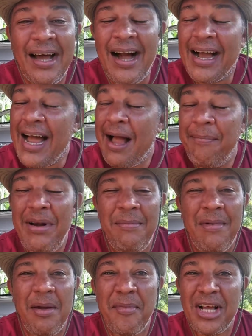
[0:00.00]
I can't blame
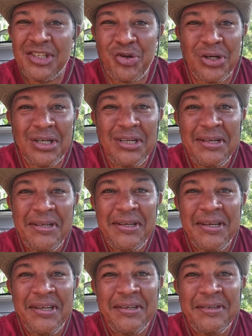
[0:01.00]
them at all.
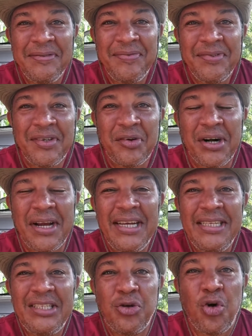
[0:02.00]

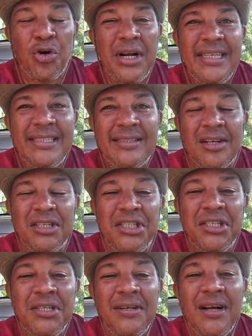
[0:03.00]
Right? Caura is
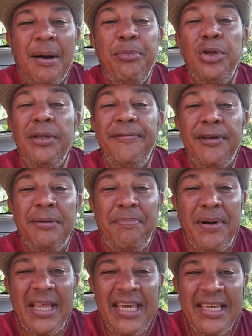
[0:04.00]
such a beautiful
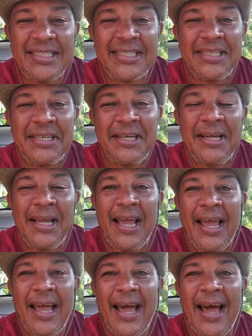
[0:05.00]
place
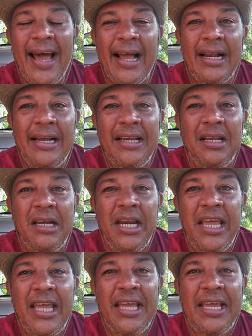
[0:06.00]
and
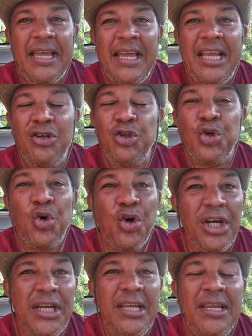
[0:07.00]
they
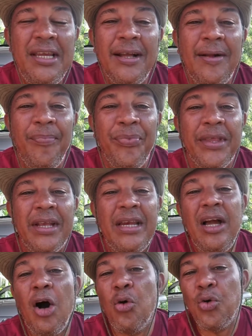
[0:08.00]
enjoy the
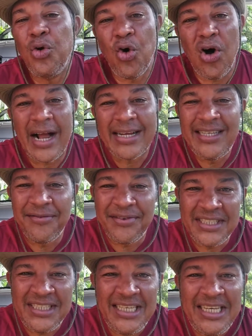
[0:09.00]
outdoor
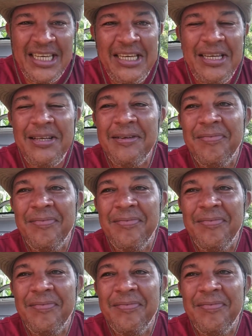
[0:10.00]
activity.